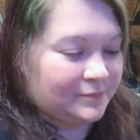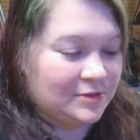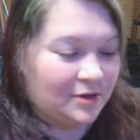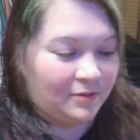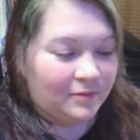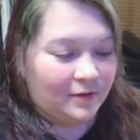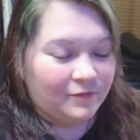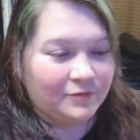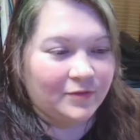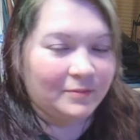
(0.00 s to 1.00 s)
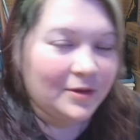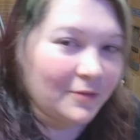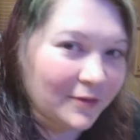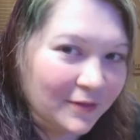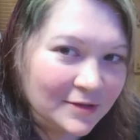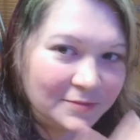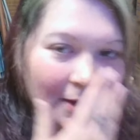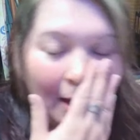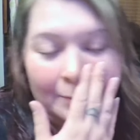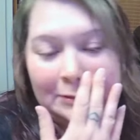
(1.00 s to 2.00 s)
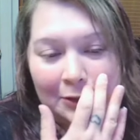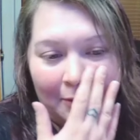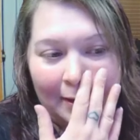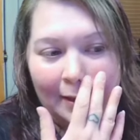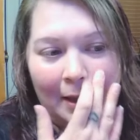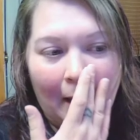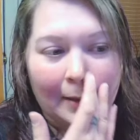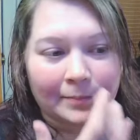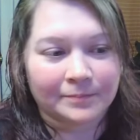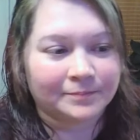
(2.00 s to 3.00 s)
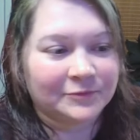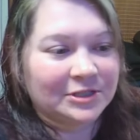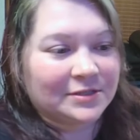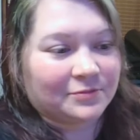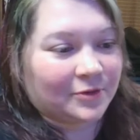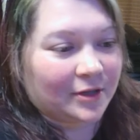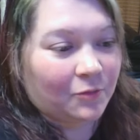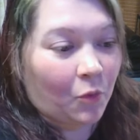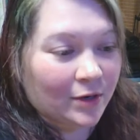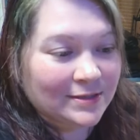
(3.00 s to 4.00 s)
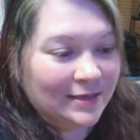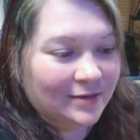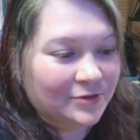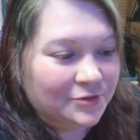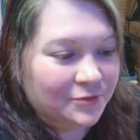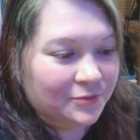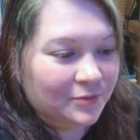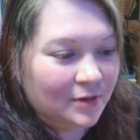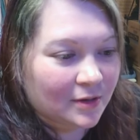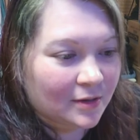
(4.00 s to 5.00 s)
So if you see me going this way, I'm sorry. I'm just really wanting to